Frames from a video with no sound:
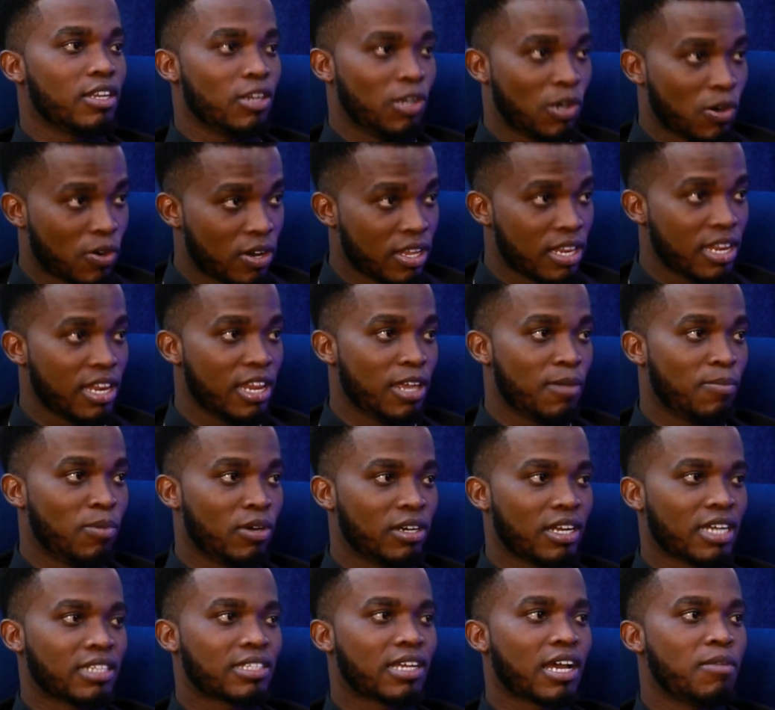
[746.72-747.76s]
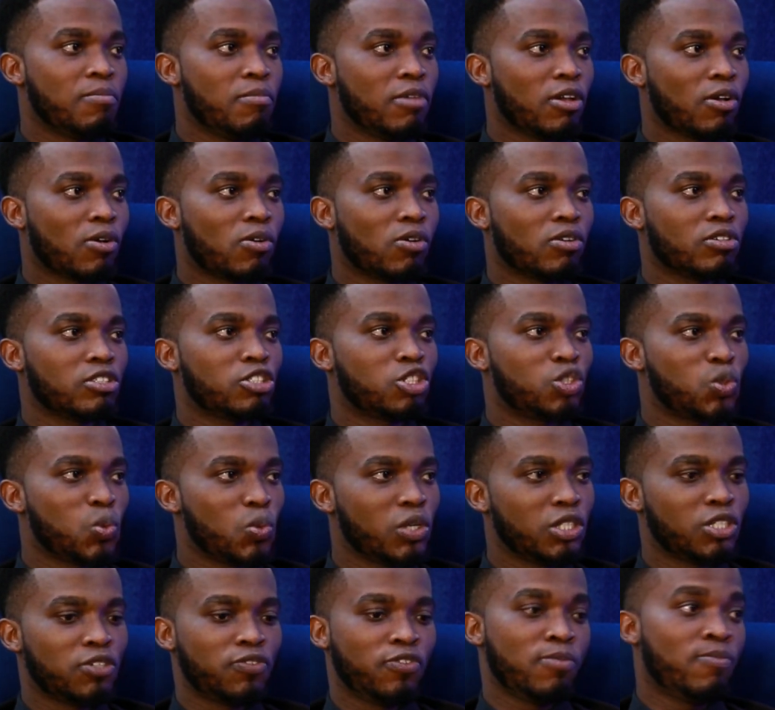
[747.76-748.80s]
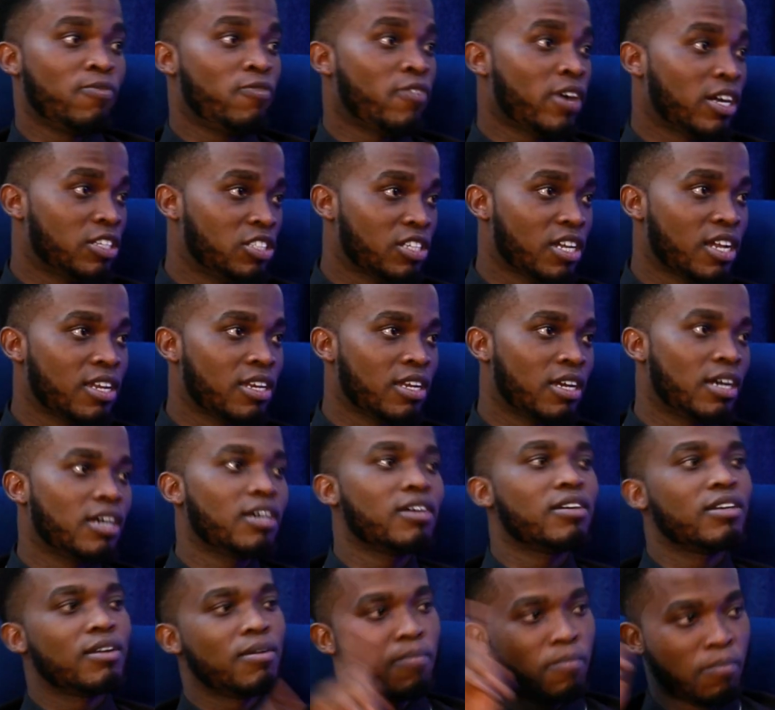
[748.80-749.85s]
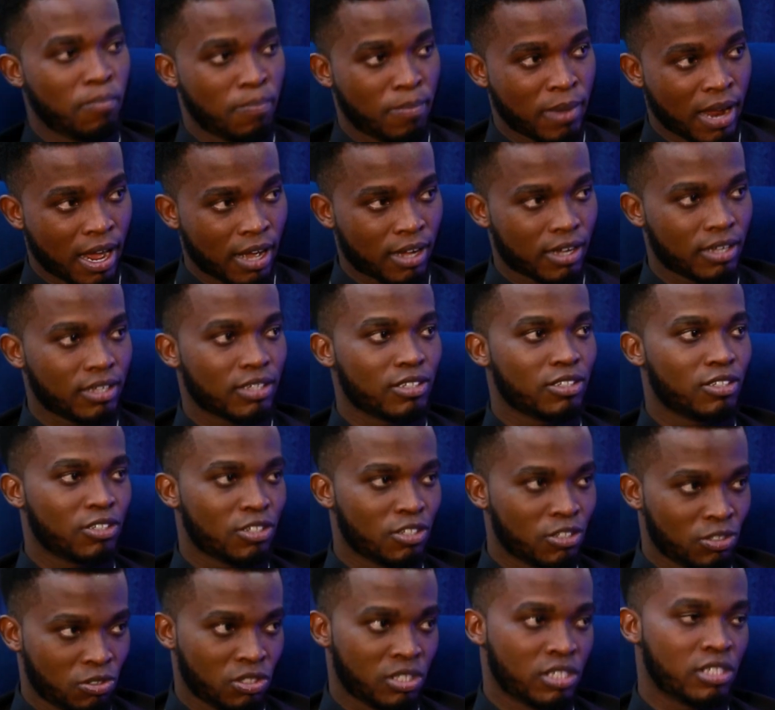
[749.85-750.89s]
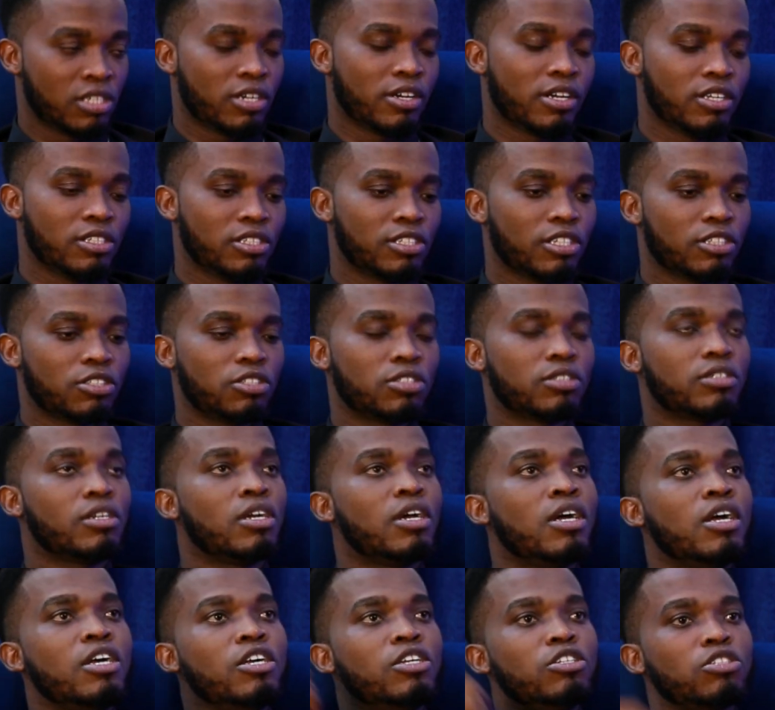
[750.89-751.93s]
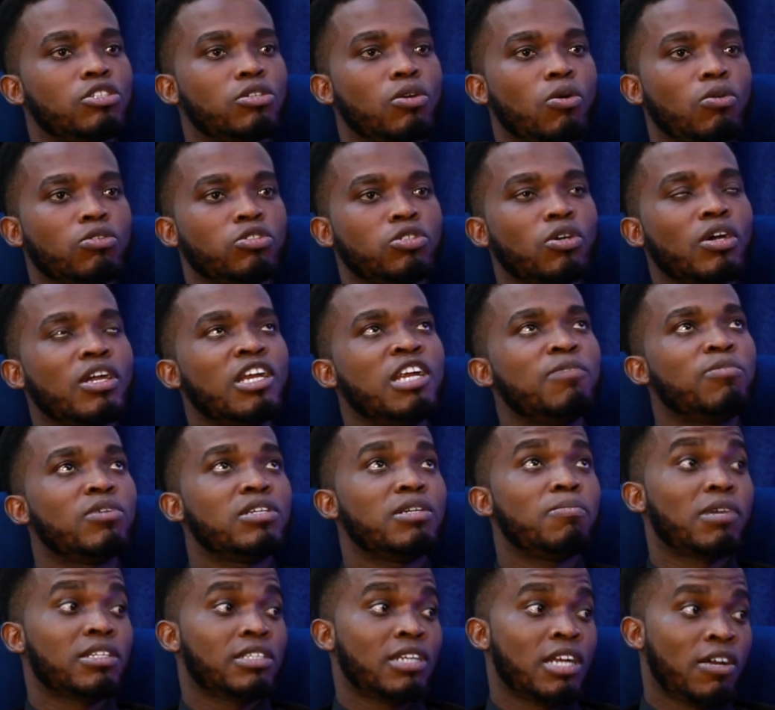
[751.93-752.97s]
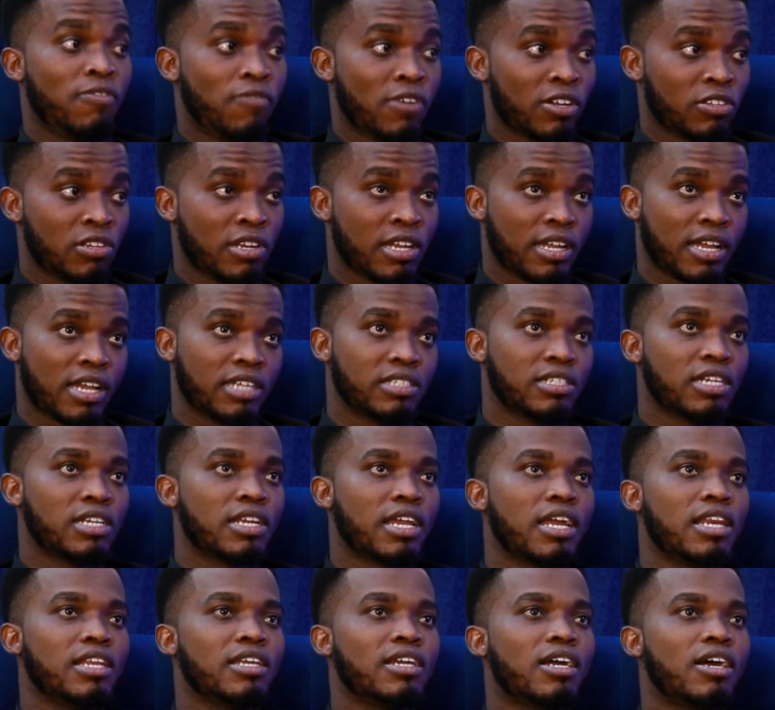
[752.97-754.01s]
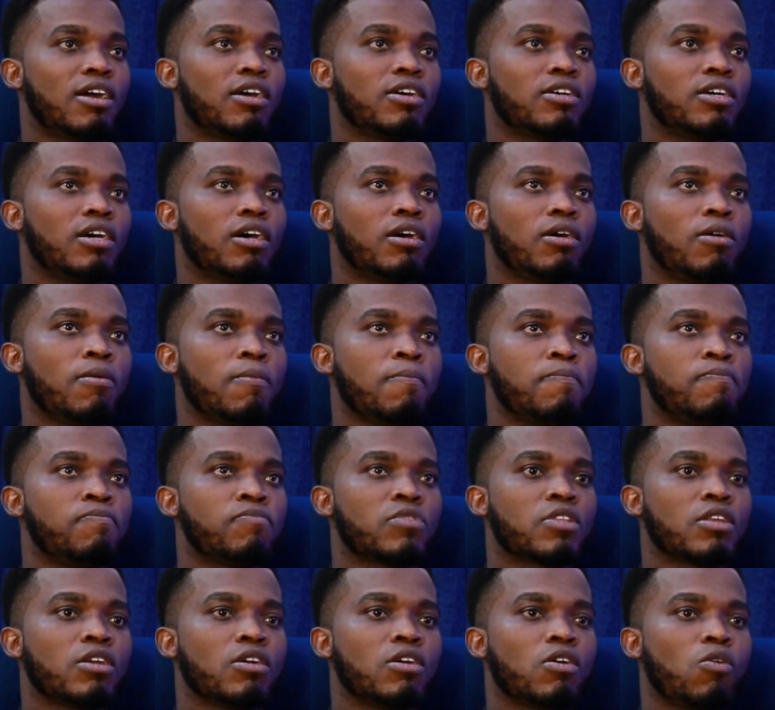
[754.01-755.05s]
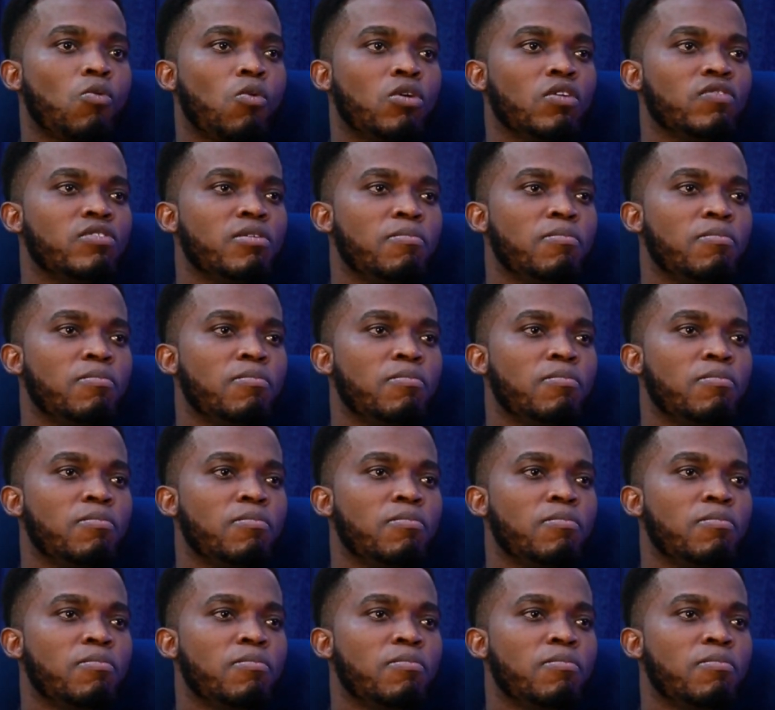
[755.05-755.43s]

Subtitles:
during labor that can make us switch from vagina back to cesarean section. So talking about the maternal factor, like I said earlier, one of